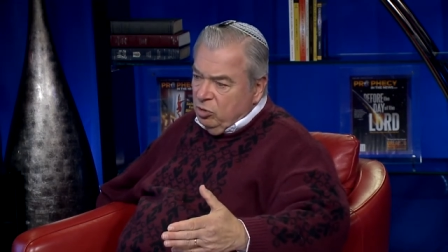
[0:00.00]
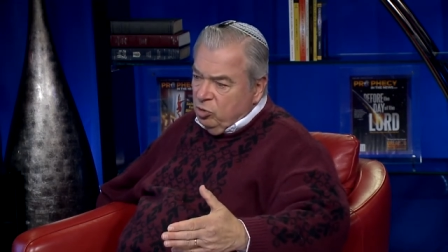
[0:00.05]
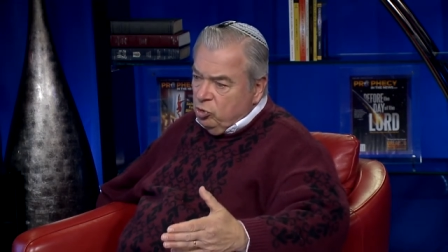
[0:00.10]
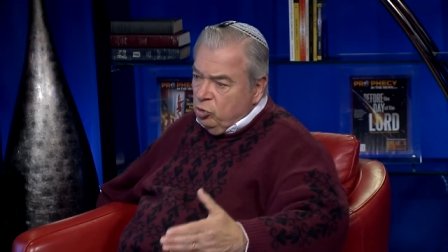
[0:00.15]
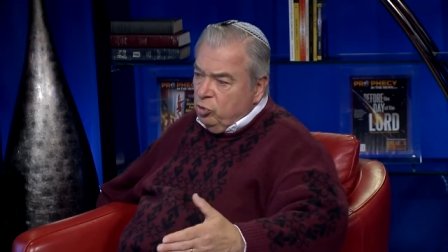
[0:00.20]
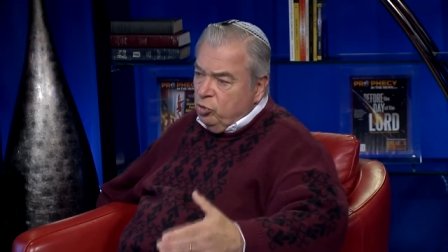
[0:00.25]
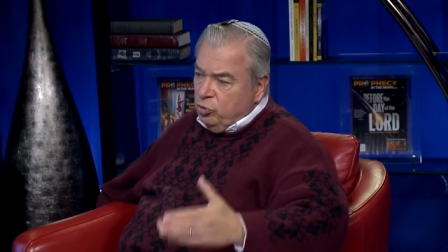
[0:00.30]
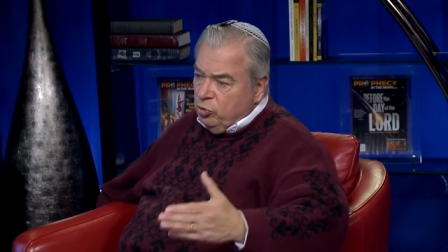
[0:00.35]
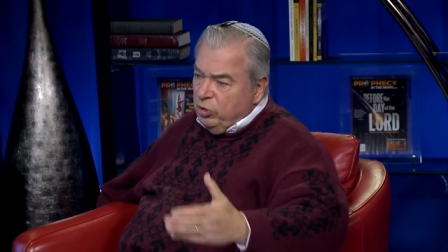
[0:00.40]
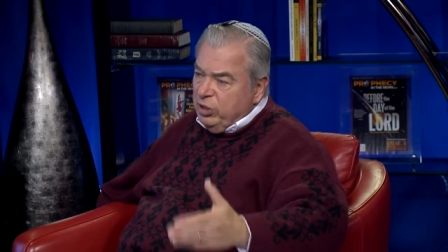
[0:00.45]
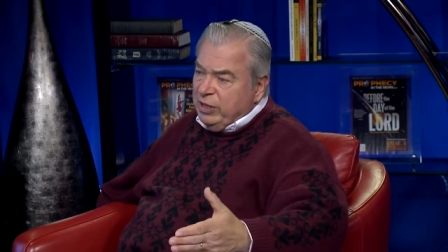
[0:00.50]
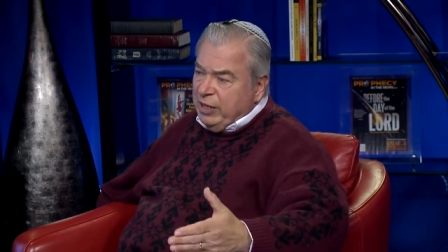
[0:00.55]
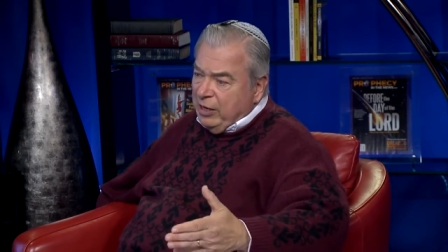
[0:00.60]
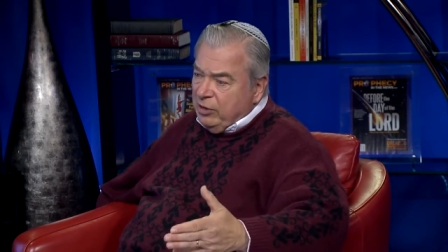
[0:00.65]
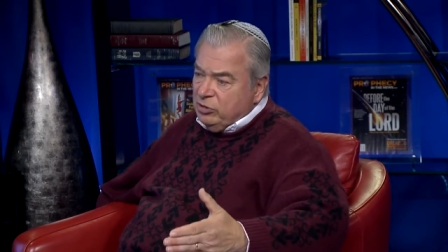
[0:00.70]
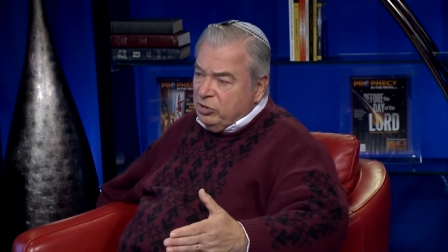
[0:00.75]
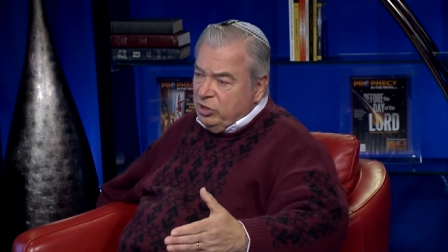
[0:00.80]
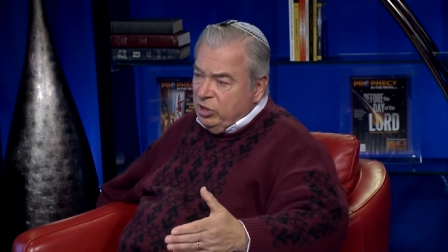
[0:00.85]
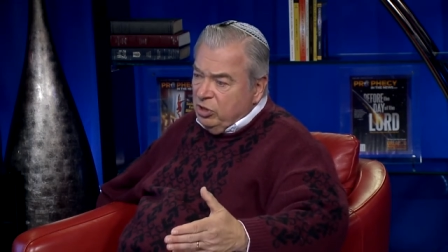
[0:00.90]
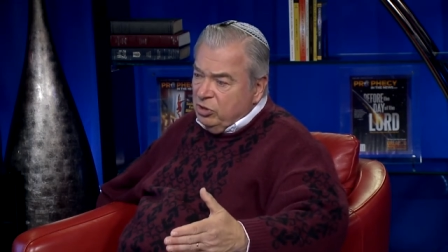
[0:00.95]
two,
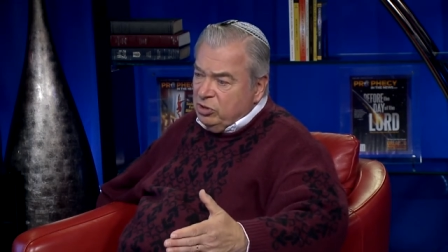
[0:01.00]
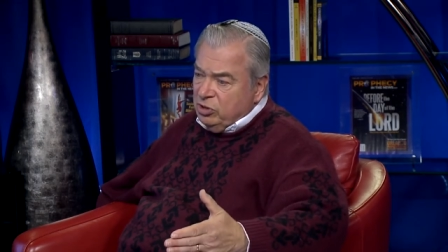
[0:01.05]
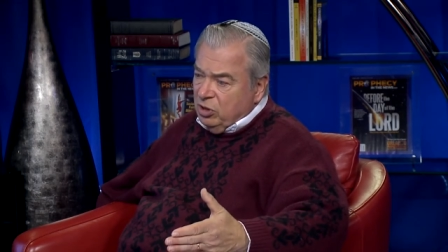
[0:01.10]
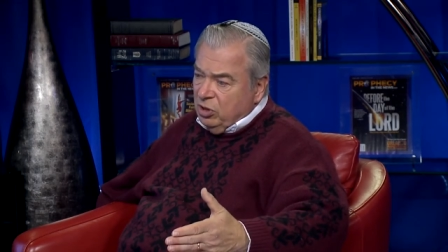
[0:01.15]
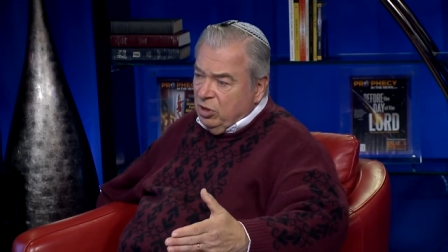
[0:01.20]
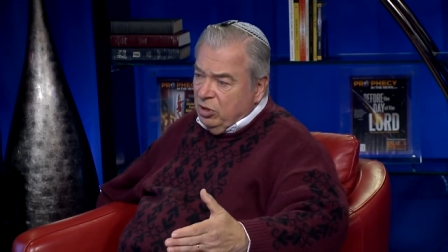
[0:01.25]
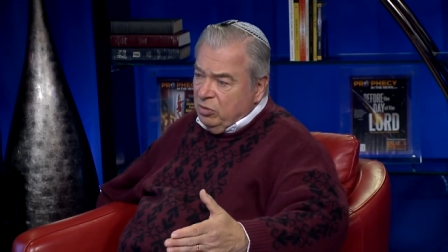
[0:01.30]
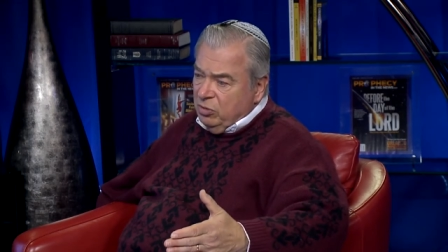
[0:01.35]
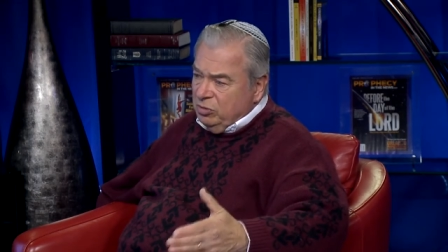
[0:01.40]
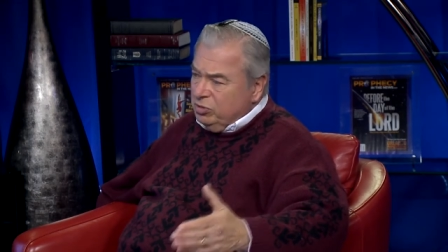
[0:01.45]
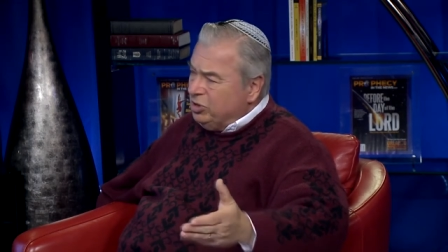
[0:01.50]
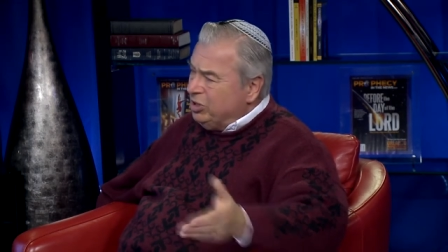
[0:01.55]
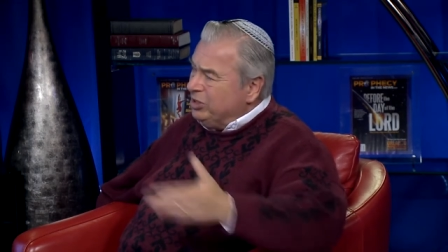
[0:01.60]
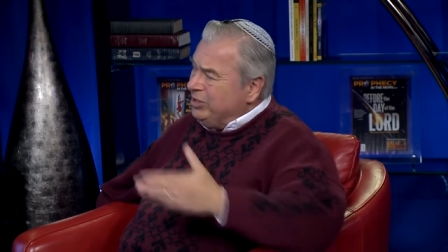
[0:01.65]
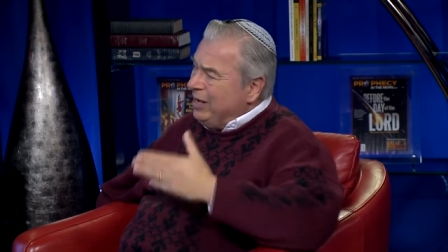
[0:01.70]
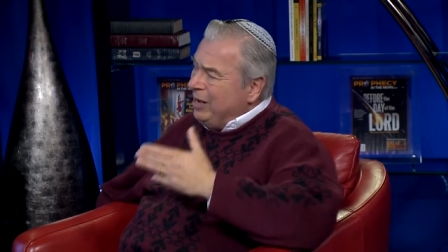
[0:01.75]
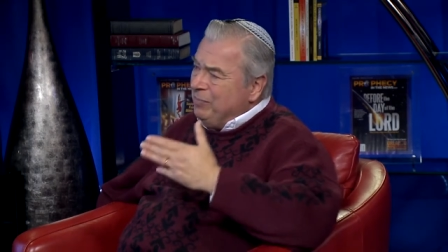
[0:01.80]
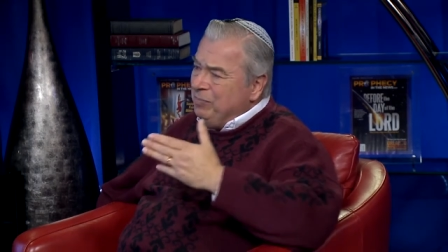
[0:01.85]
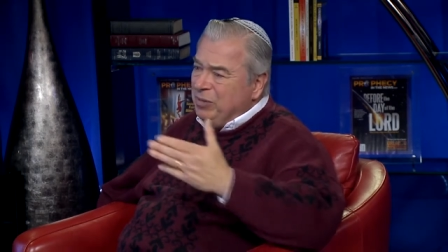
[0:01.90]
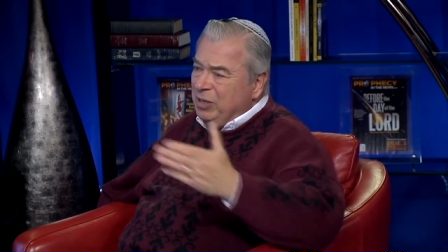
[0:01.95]
3,000 years ago, it was
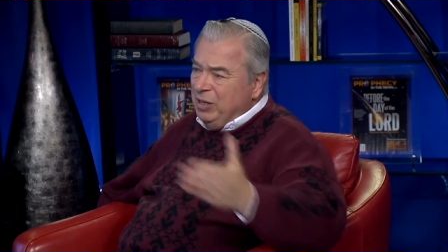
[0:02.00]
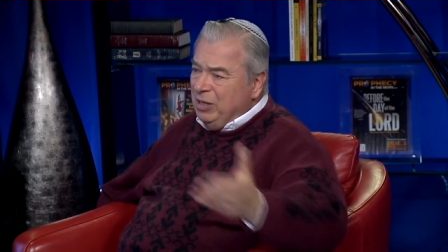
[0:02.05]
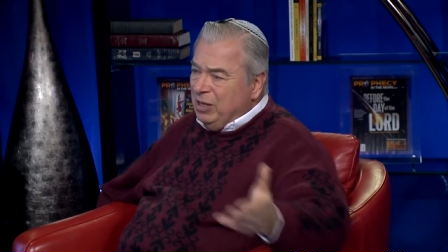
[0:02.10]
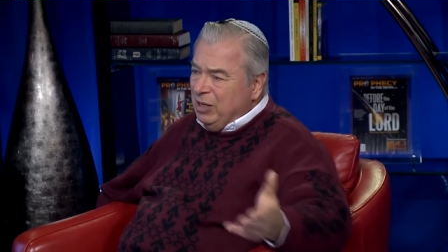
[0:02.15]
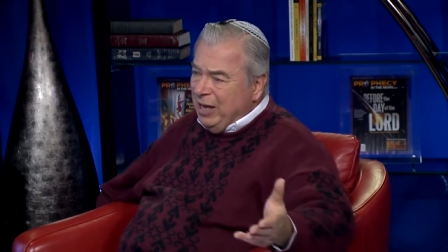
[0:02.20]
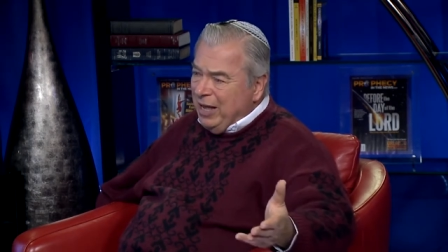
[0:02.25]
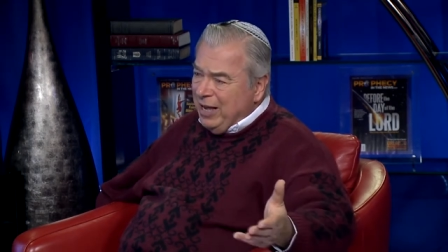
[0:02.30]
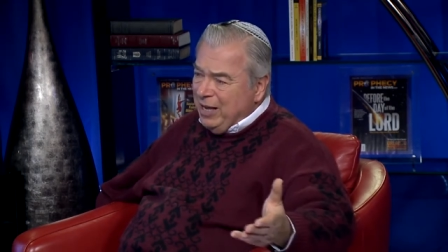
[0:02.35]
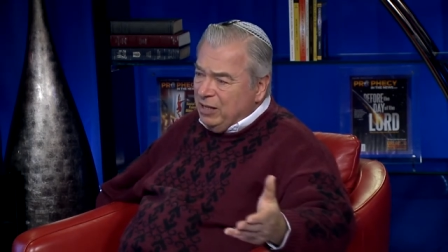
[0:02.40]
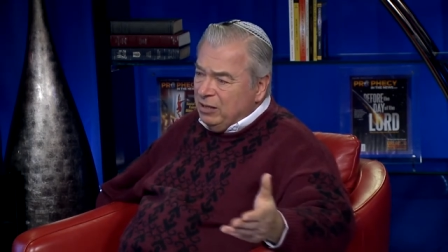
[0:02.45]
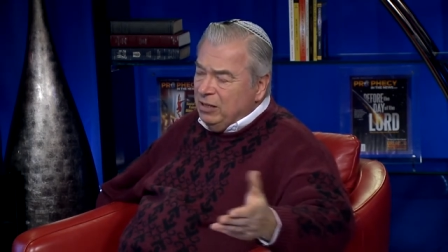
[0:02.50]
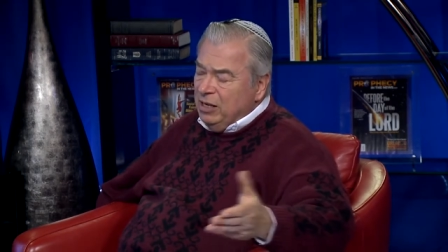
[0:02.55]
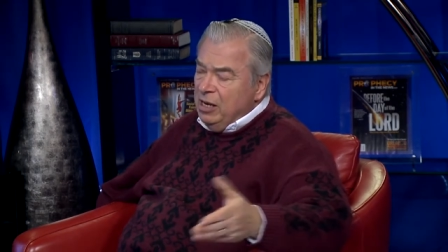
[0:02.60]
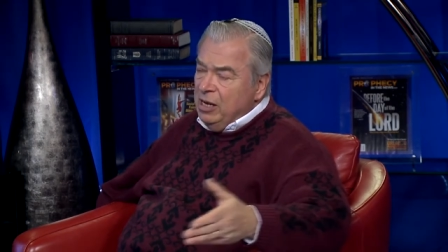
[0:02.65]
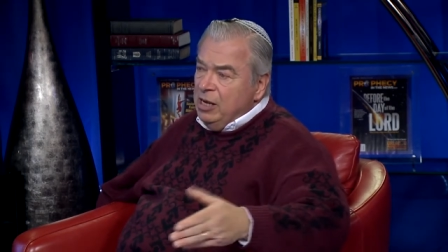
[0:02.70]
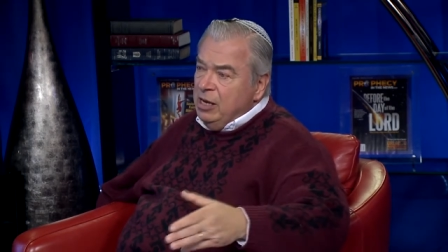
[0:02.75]
just empty land,